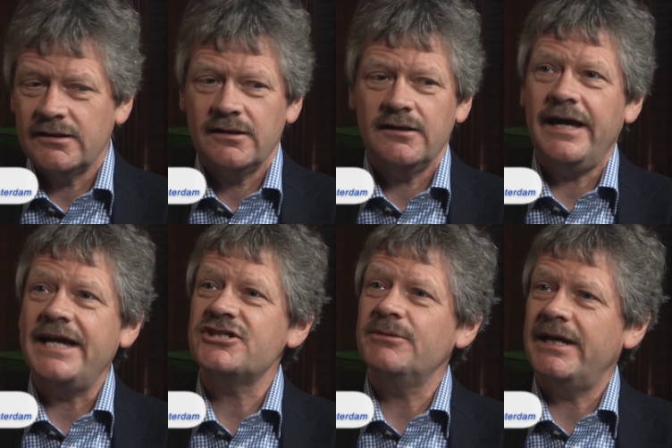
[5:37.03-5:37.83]
uh,
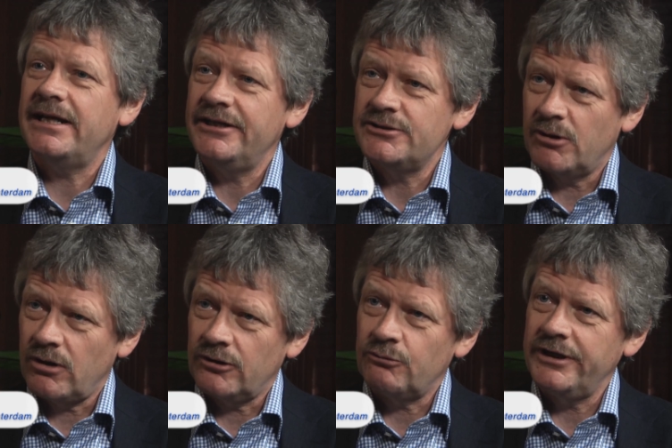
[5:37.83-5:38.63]
estimated this
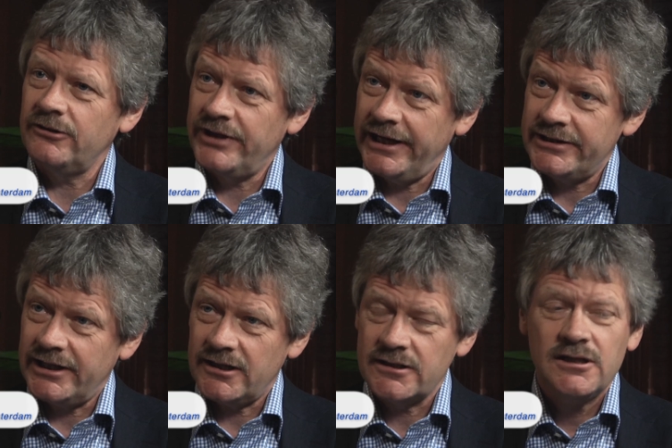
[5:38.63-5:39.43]
model on real
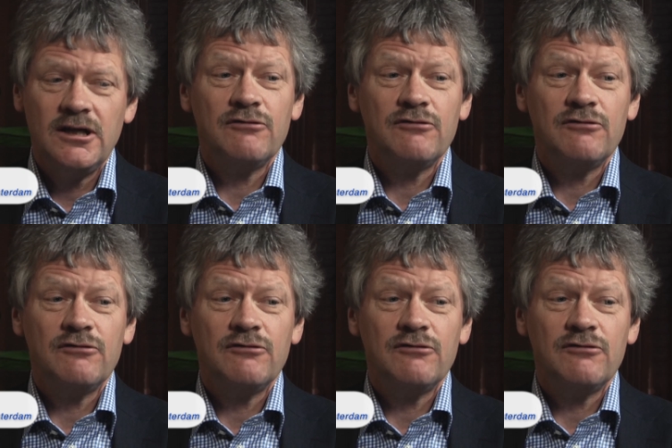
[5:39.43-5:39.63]
data,